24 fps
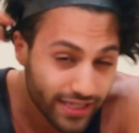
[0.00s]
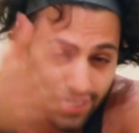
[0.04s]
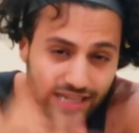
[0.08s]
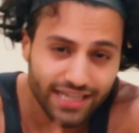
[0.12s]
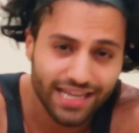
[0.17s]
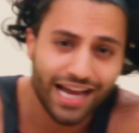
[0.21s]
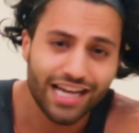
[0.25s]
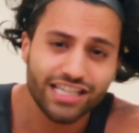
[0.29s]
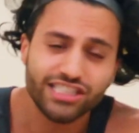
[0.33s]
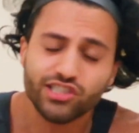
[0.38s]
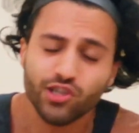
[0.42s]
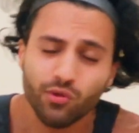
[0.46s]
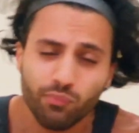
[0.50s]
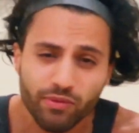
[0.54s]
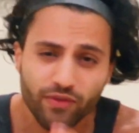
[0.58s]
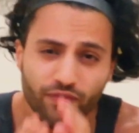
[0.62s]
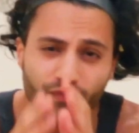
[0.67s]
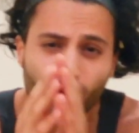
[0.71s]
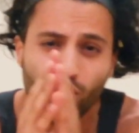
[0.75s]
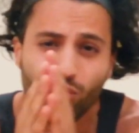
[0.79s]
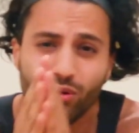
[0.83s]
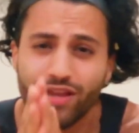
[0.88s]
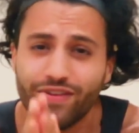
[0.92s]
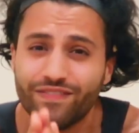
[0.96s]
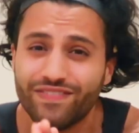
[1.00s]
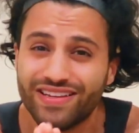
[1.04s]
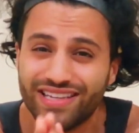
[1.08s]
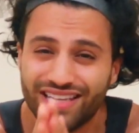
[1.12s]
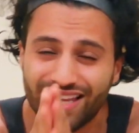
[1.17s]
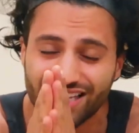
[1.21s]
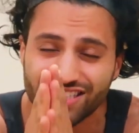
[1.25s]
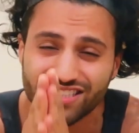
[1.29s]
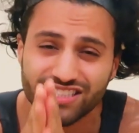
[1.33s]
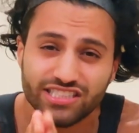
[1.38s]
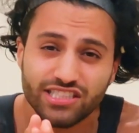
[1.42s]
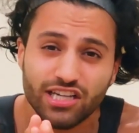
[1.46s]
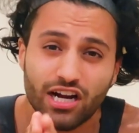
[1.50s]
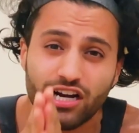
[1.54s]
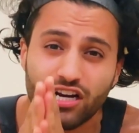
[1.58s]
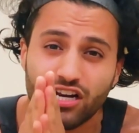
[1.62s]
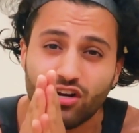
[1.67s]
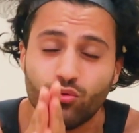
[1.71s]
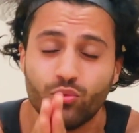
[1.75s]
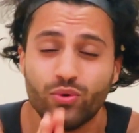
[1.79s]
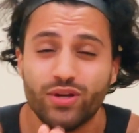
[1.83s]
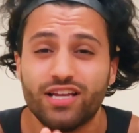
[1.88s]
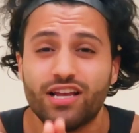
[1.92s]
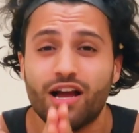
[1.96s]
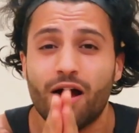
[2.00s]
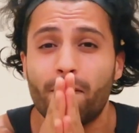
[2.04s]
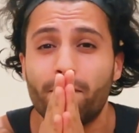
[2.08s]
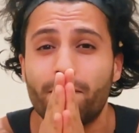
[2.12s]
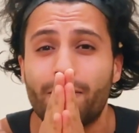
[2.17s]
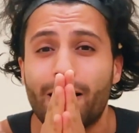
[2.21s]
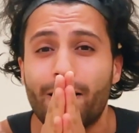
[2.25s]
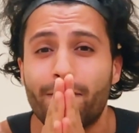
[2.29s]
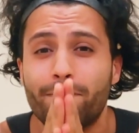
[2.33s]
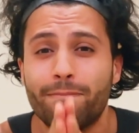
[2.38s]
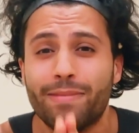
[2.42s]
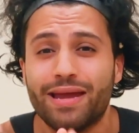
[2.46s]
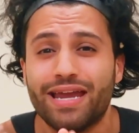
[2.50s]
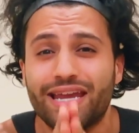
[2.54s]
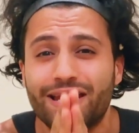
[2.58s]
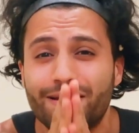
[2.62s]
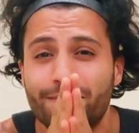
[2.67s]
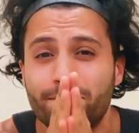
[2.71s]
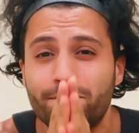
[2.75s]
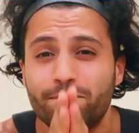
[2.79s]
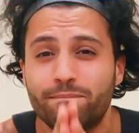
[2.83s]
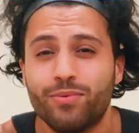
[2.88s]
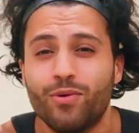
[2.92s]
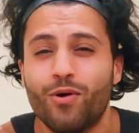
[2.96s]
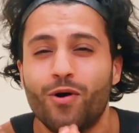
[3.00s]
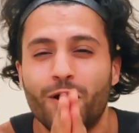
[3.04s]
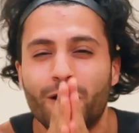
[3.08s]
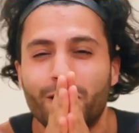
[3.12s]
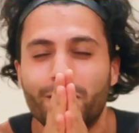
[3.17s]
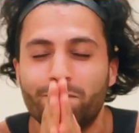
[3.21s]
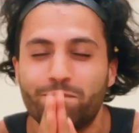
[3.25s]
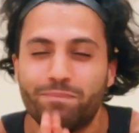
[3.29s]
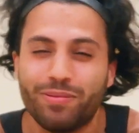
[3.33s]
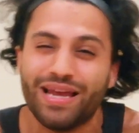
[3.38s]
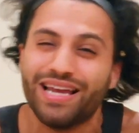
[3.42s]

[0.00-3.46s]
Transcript: Okay, guys, so before we even get started, we got my main boy,